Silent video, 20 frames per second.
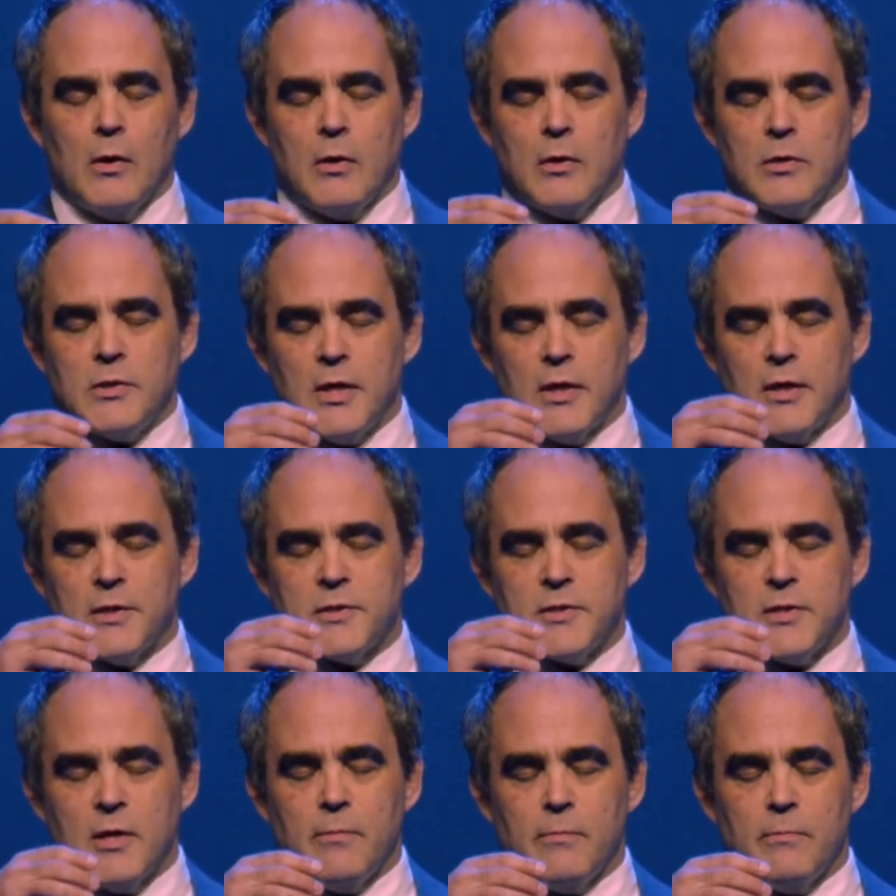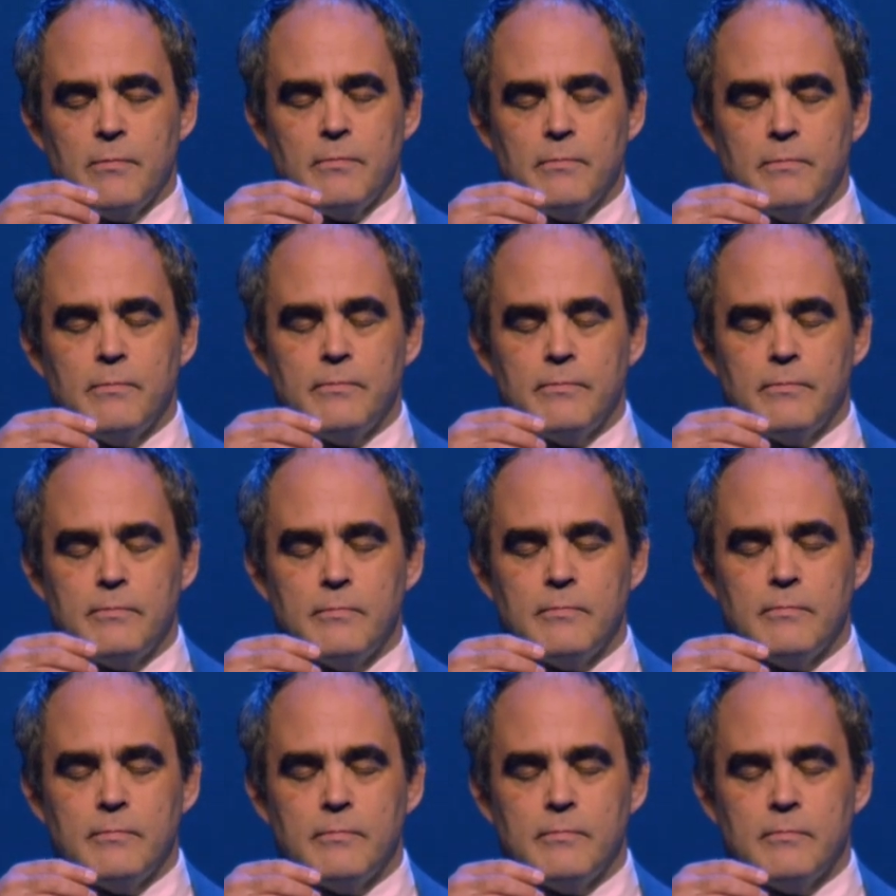Take a sip.
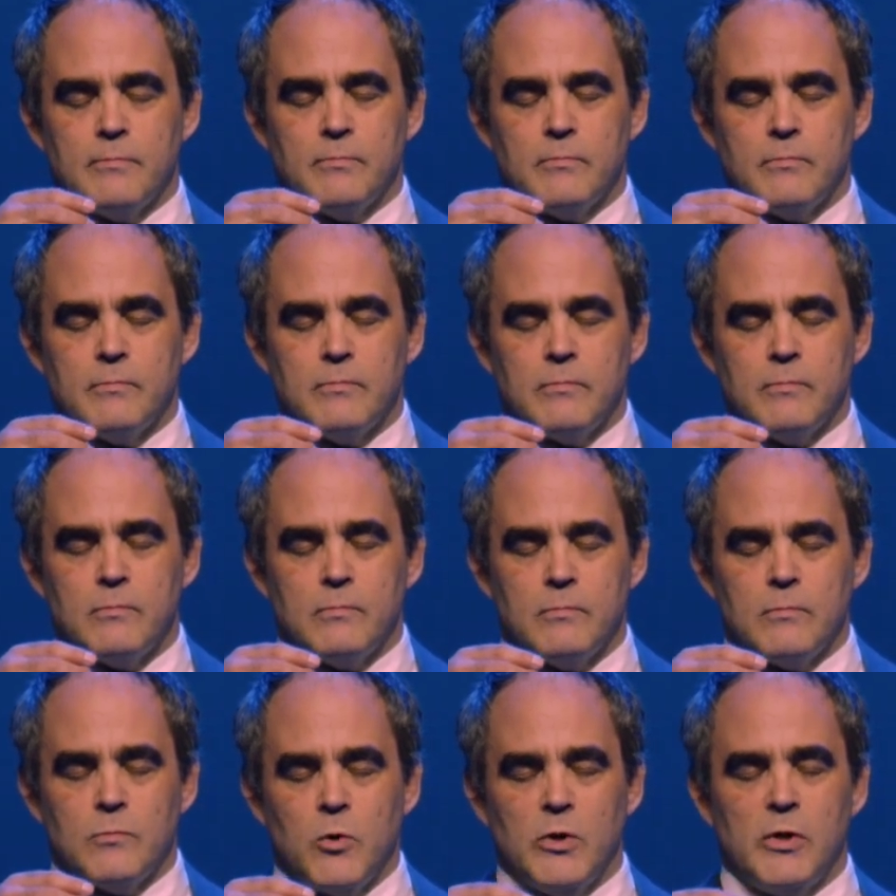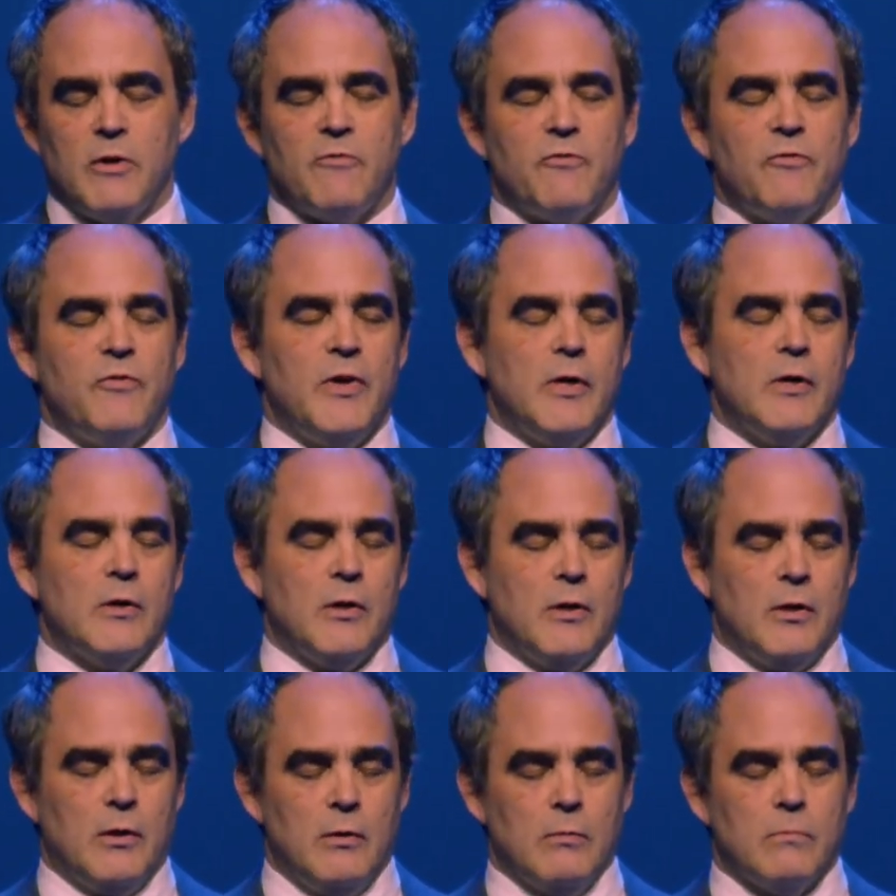Really
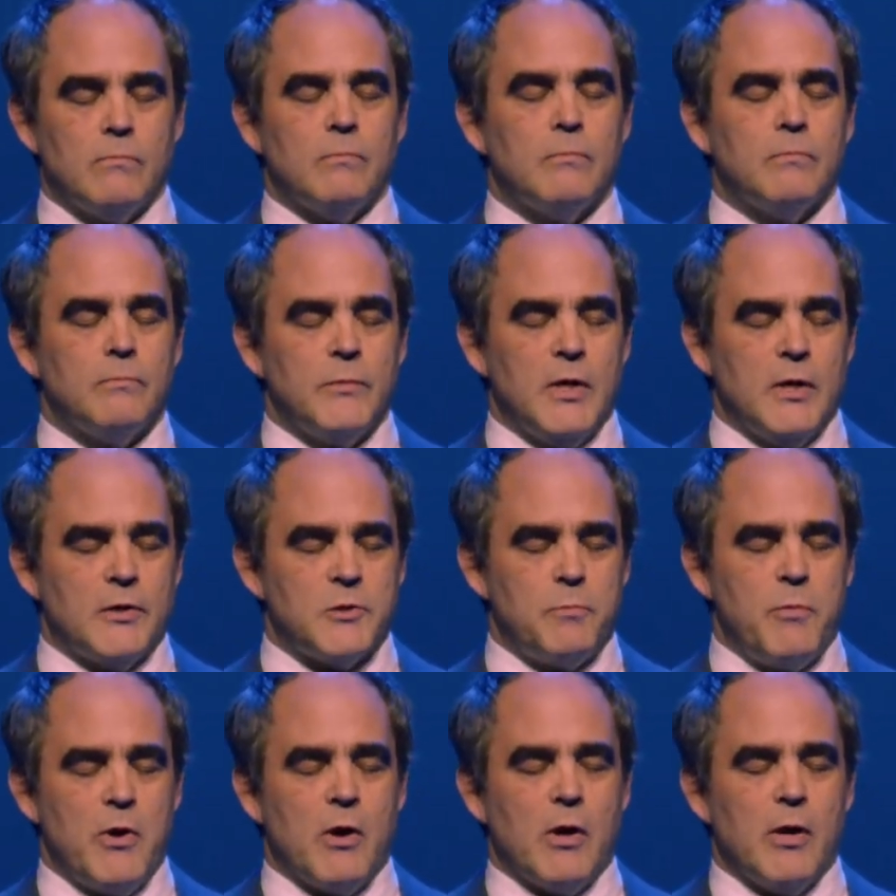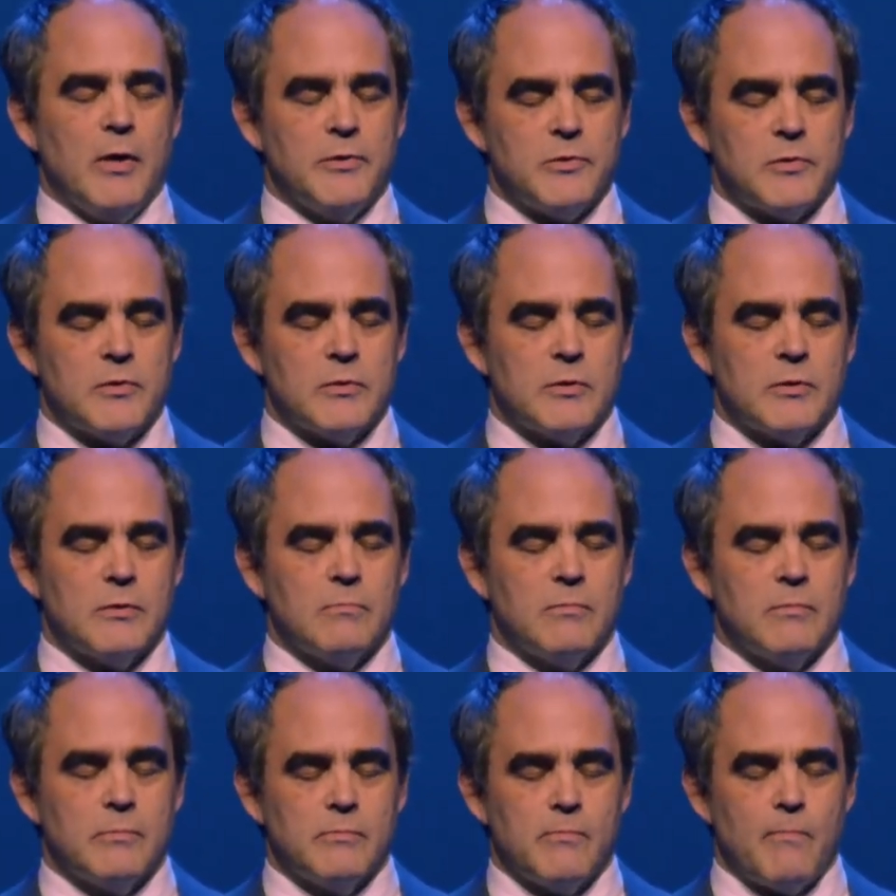feel the experience.
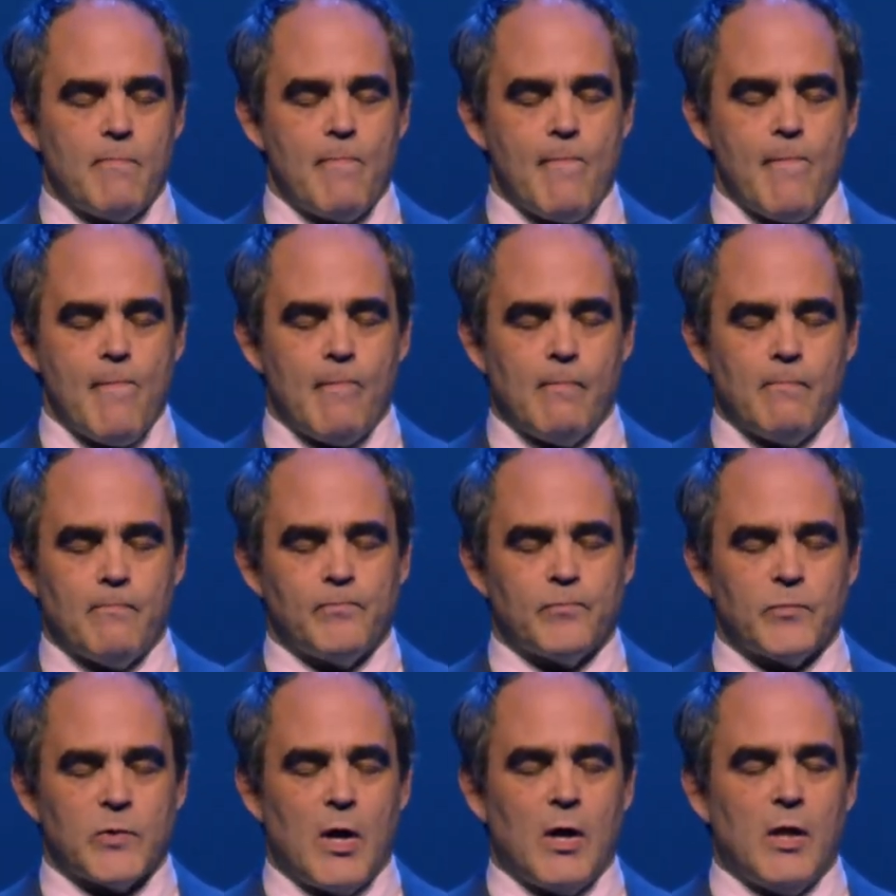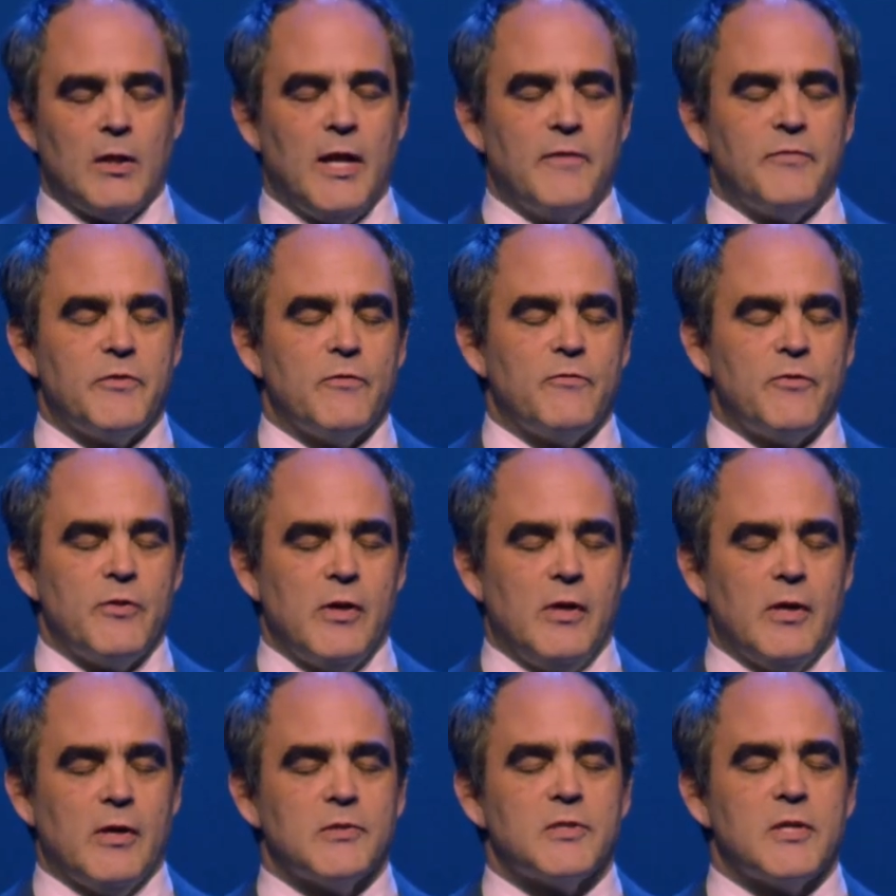Kind of let the
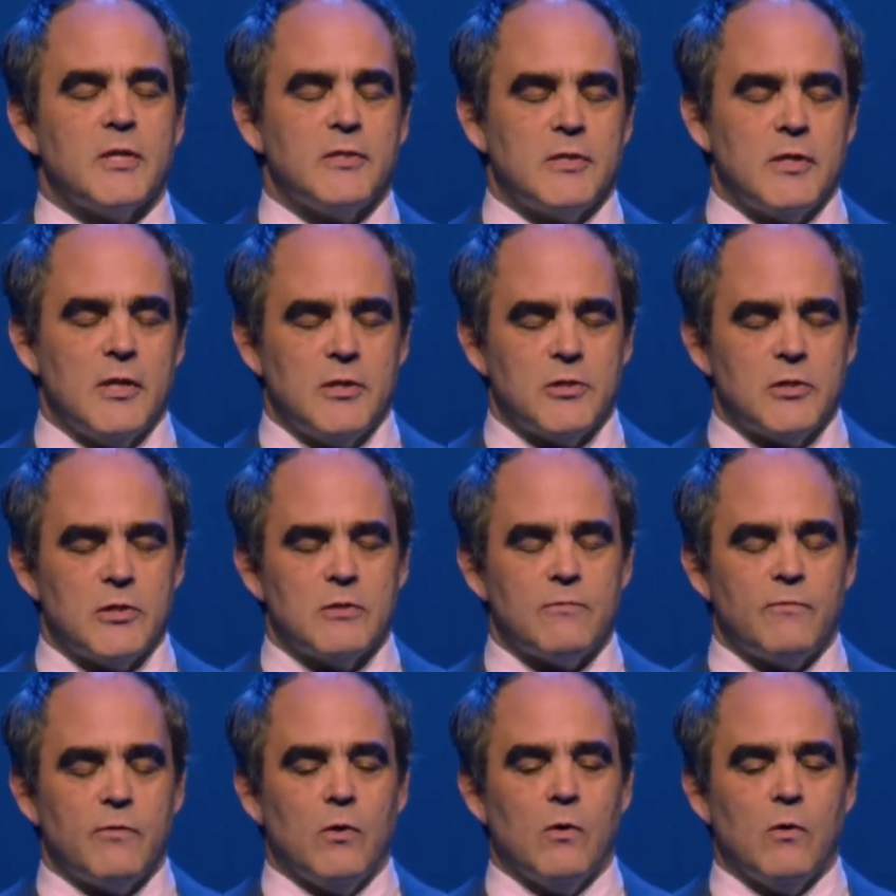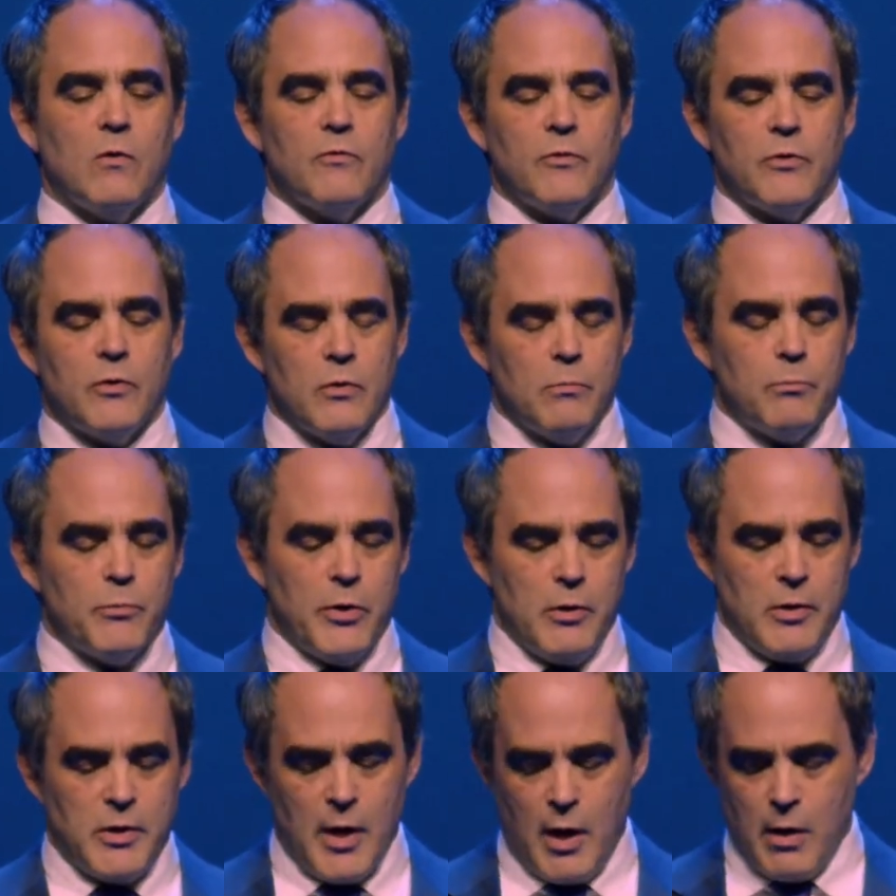feeling, sensations flow over you and put
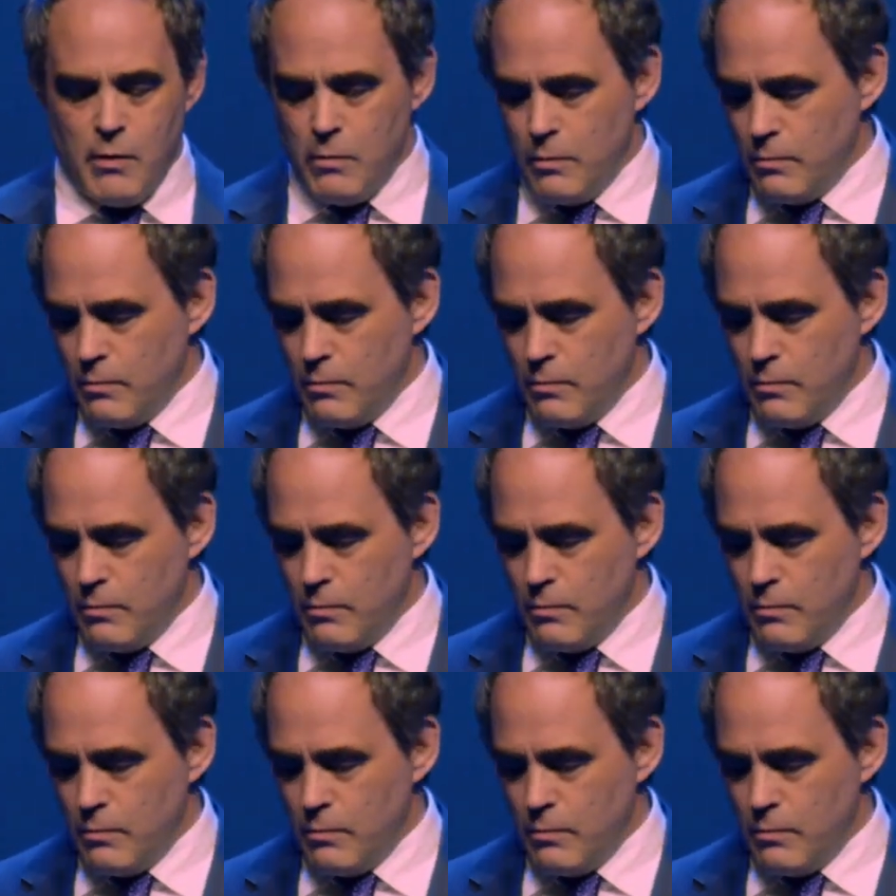it down.